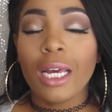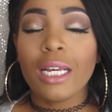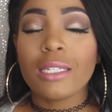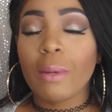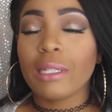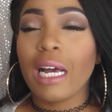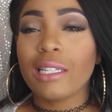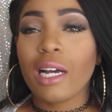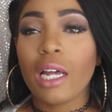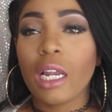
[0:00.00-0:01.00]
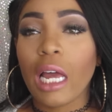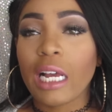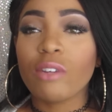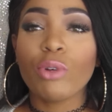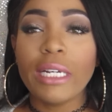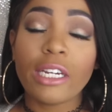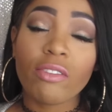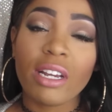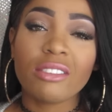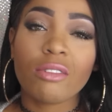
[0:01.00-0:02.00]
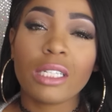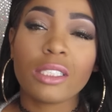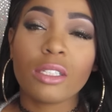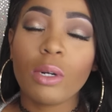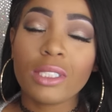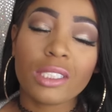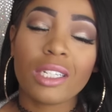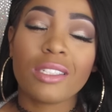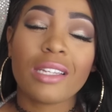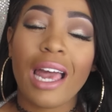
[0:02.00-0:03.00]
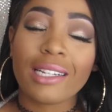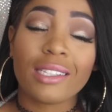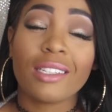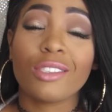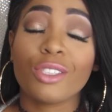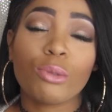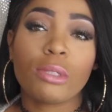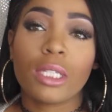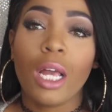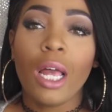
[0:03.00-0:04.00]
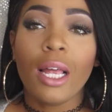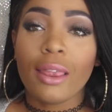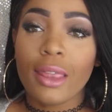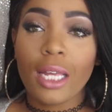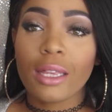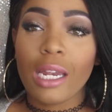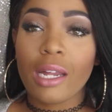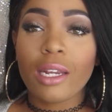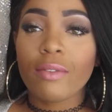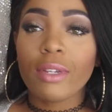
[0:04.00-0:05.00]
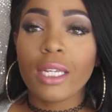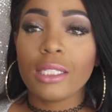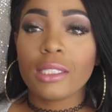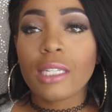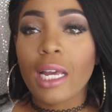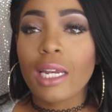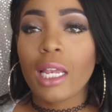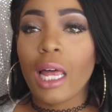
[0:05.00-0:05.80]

his mother had to kind of like reiterate his questions because his accent is so thick that I didn't really understand it.